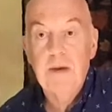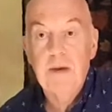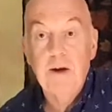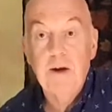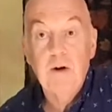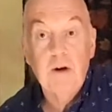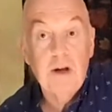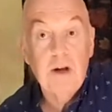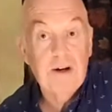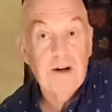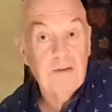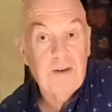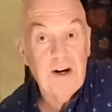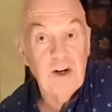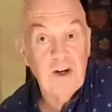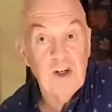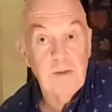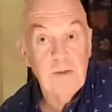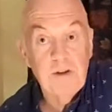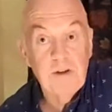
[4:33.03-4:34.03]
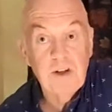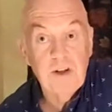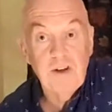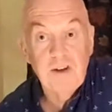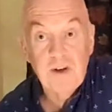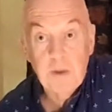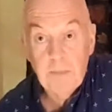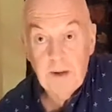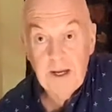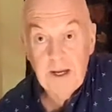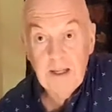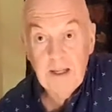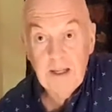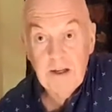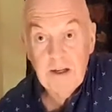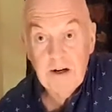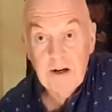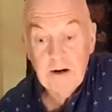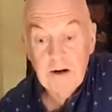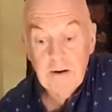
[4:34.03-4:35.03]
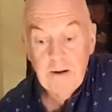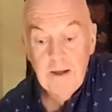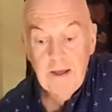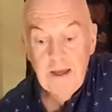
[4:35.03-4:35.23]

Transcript: I know lots of Irish musicians are playing there.